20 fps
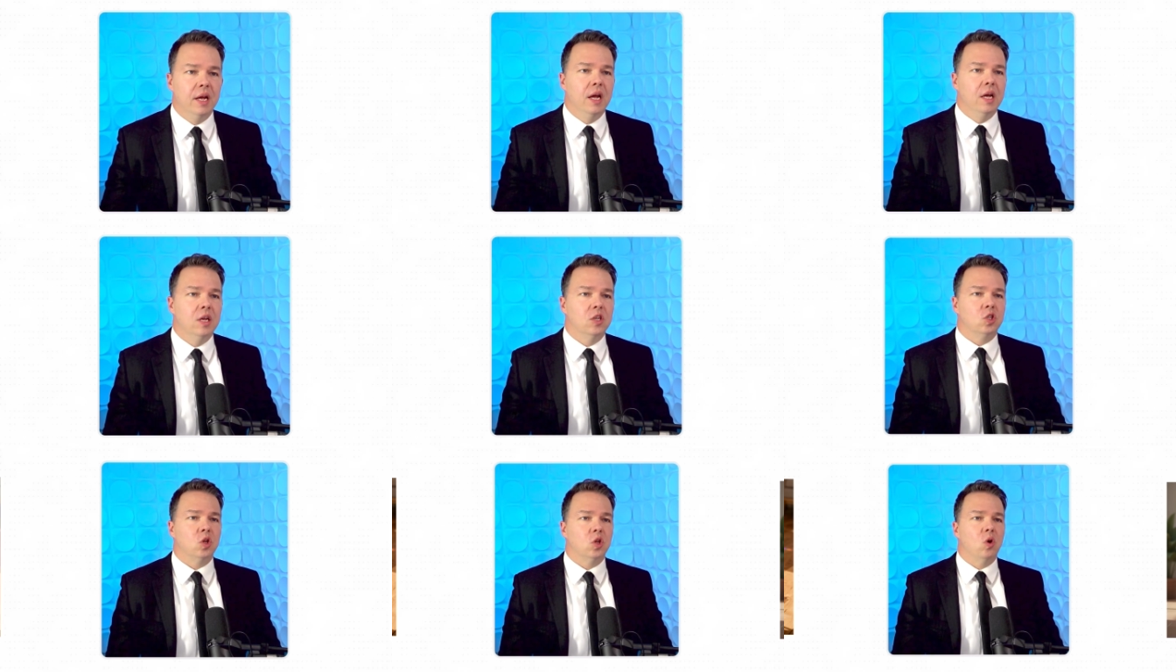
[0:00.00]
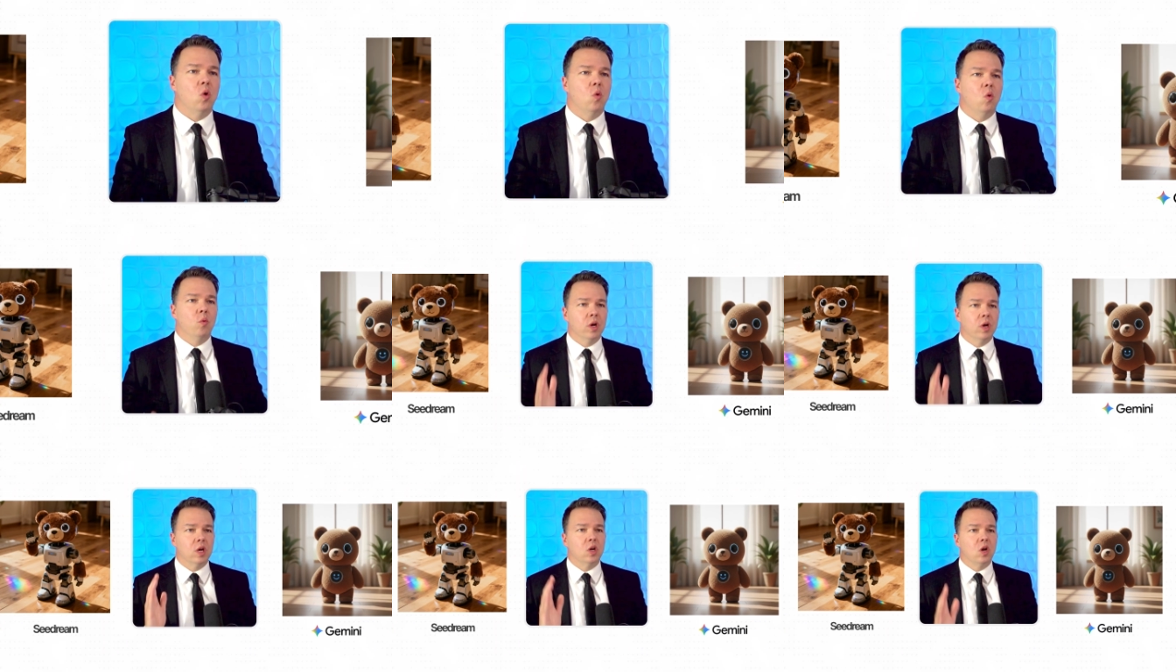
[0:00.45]
So
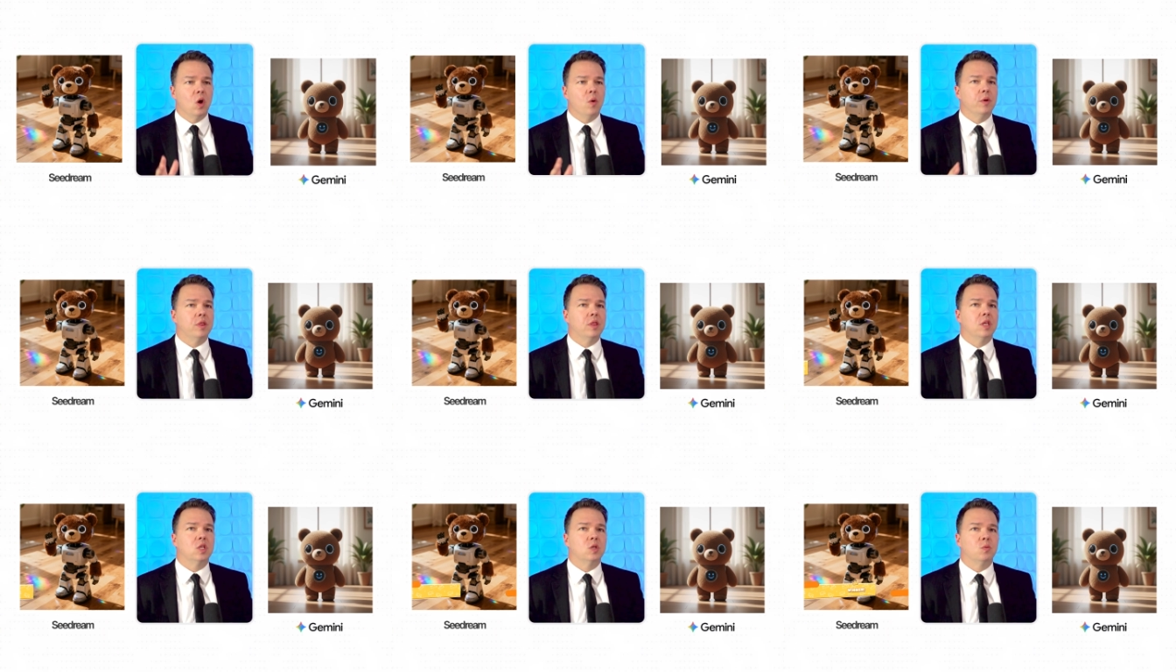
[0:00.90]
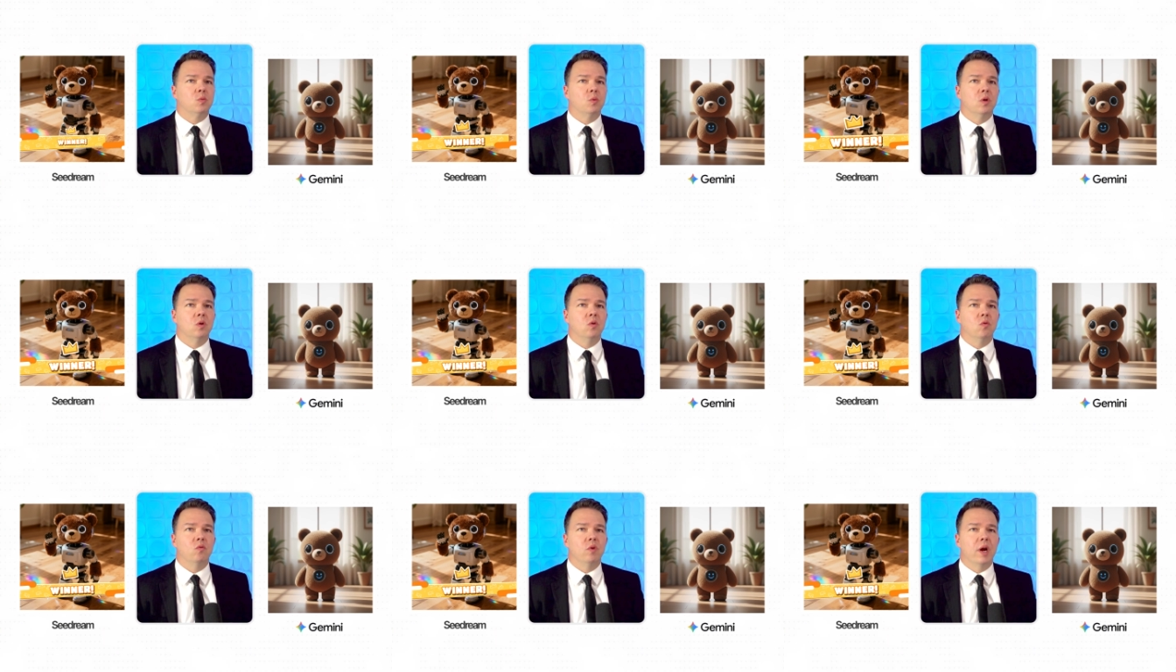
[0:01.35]
we're gonna go with this
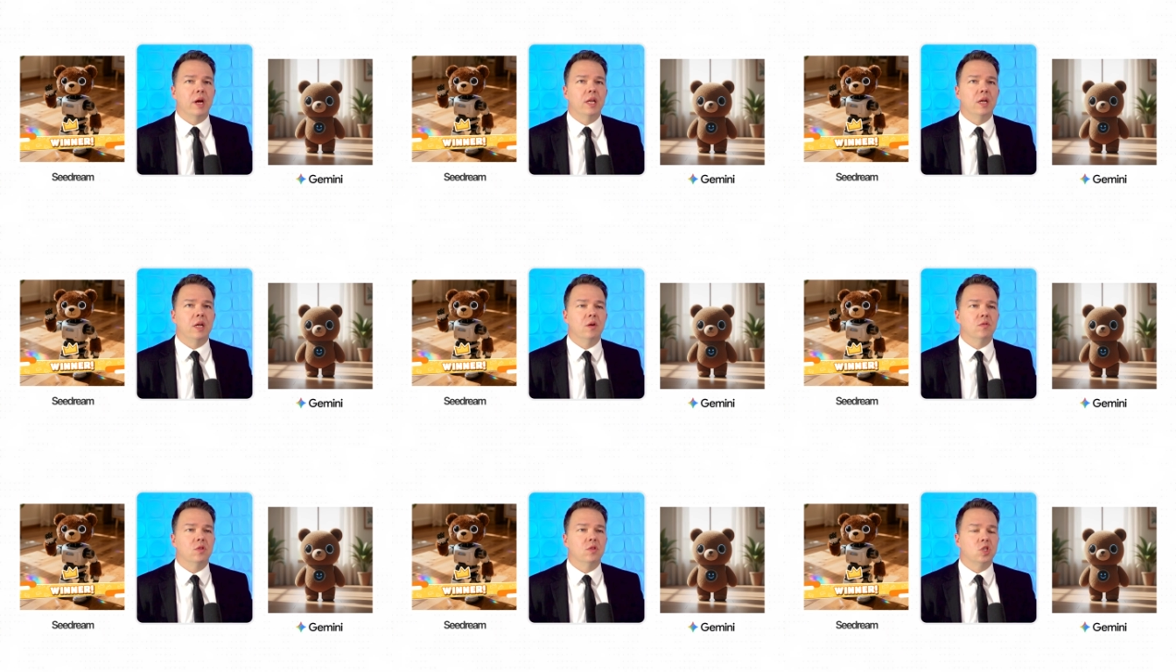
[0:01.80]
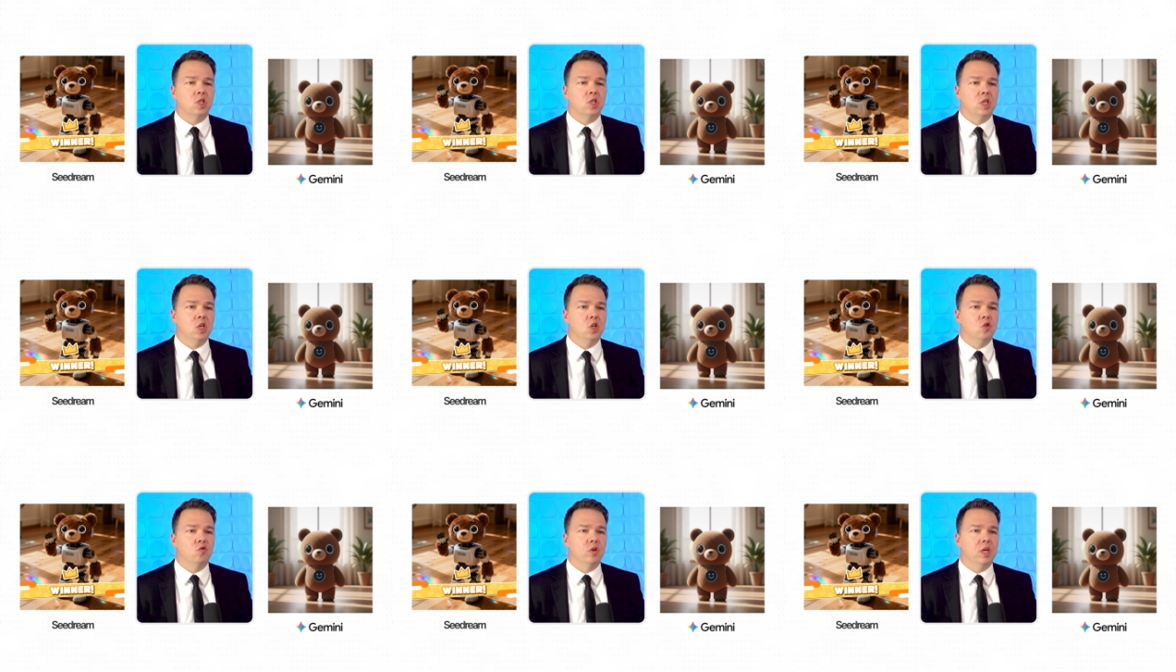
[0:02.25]
one right here, the
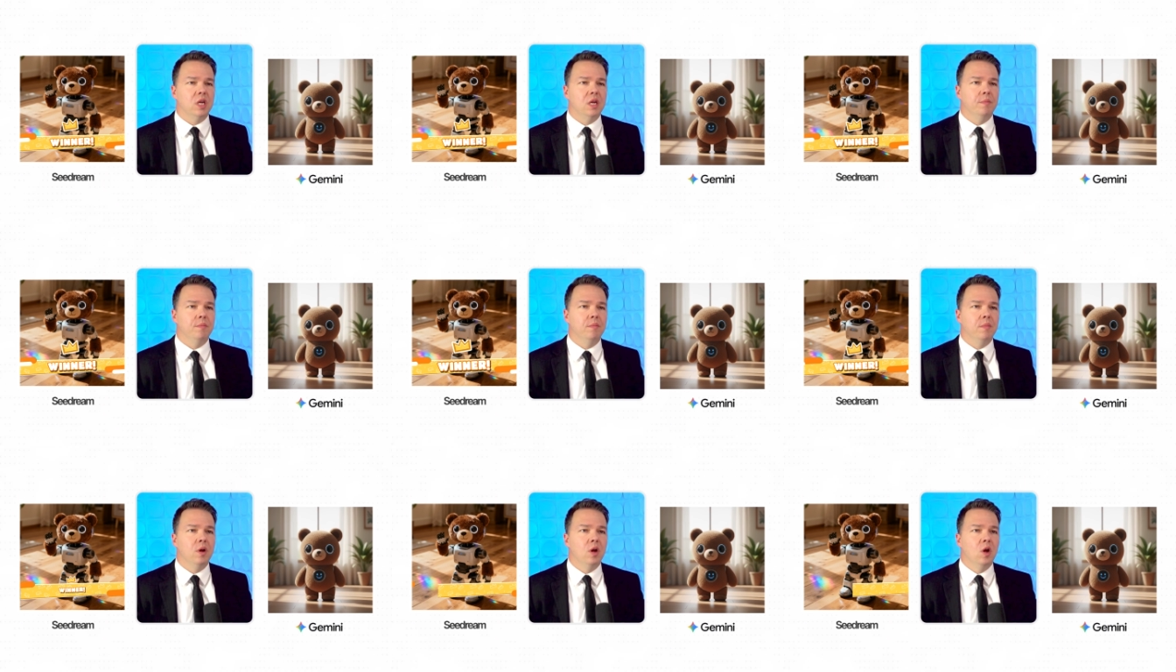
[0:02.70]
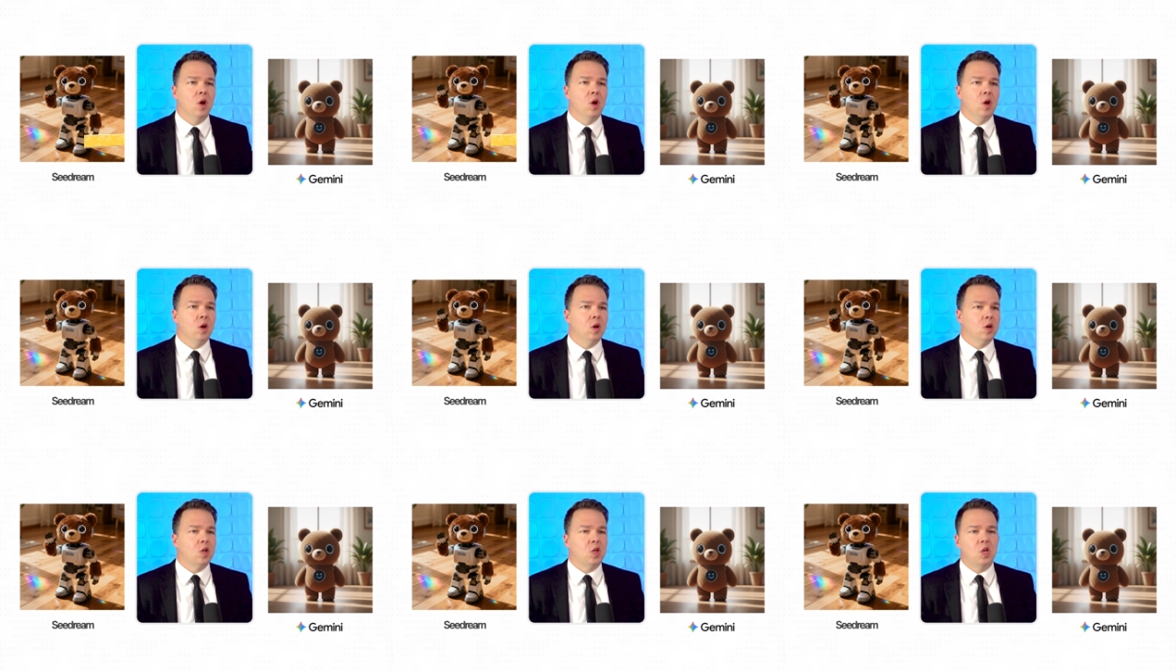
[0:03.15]
Seedream,
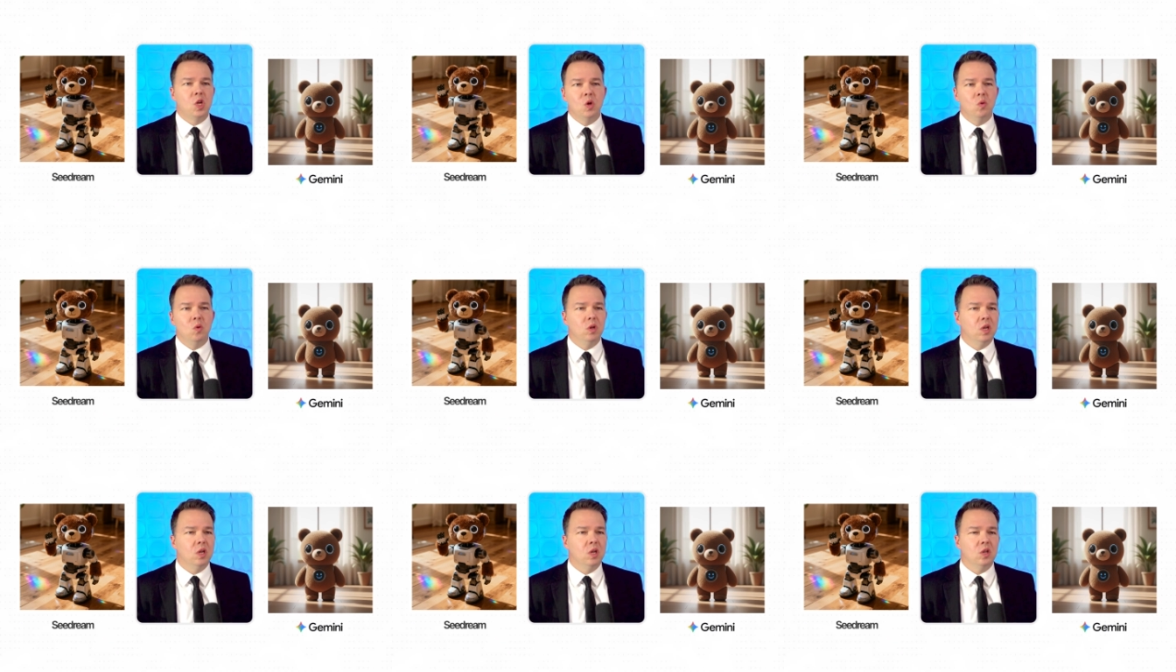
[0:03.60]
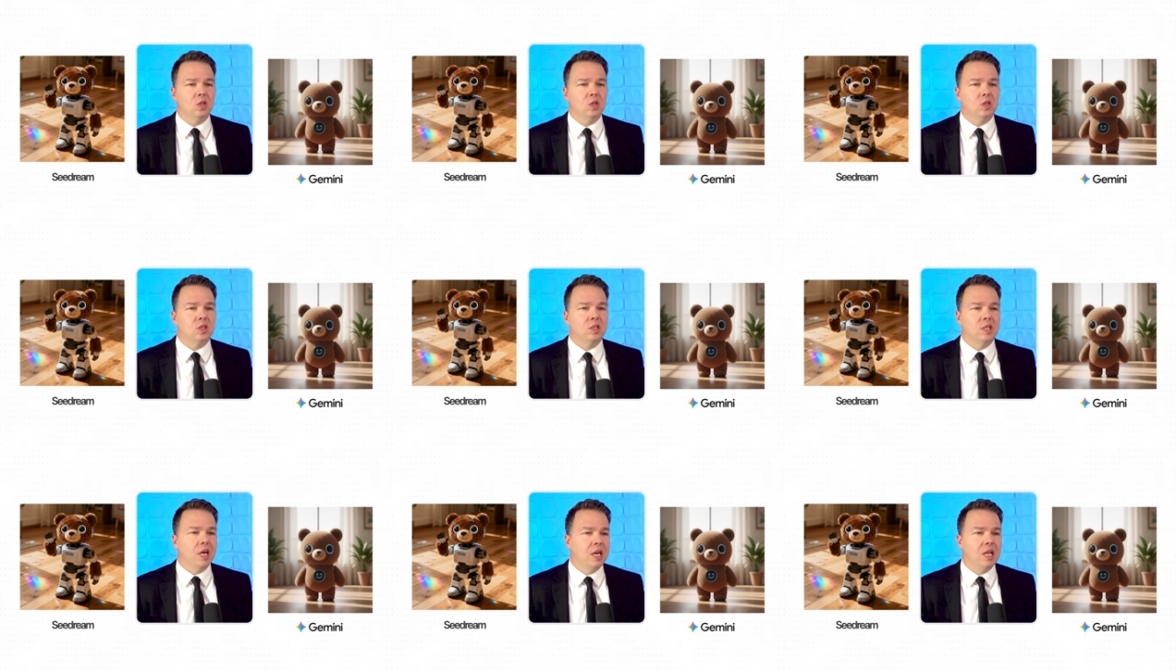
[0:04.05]
cute little
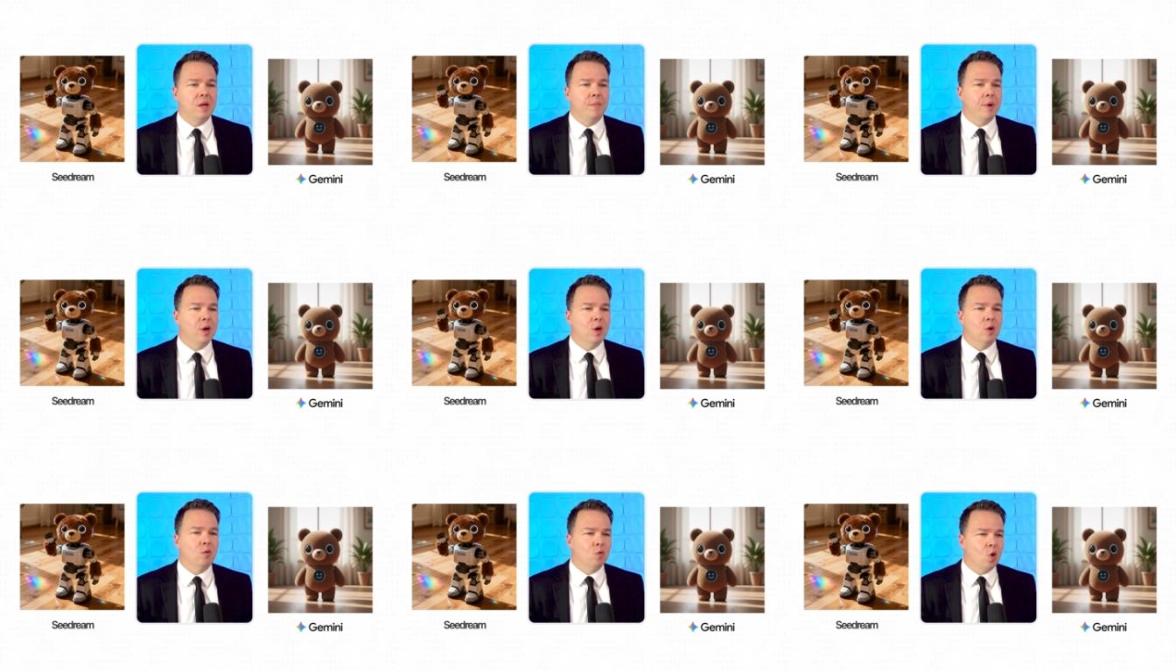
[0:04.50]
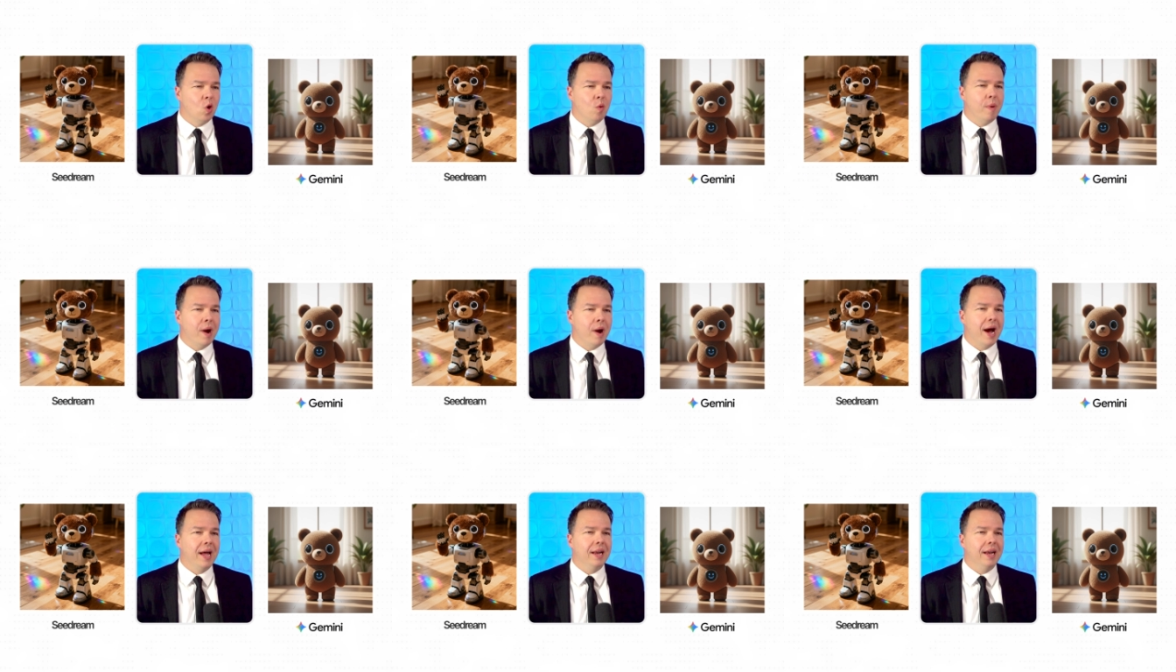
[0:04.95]
teddy bear
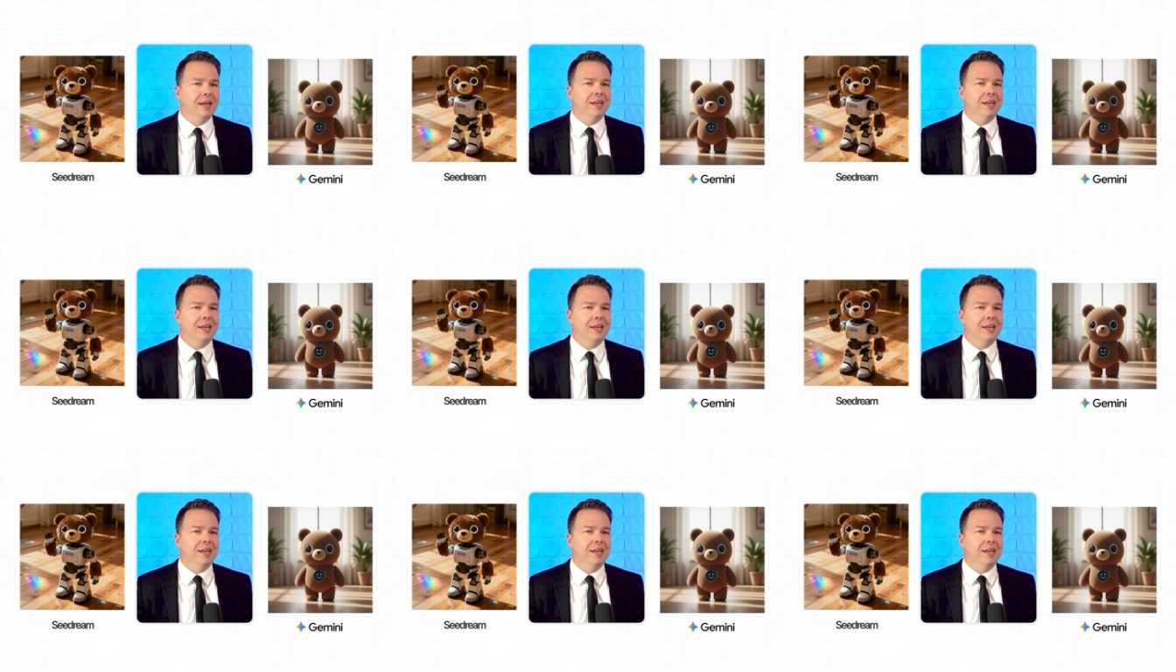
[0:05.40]
robot.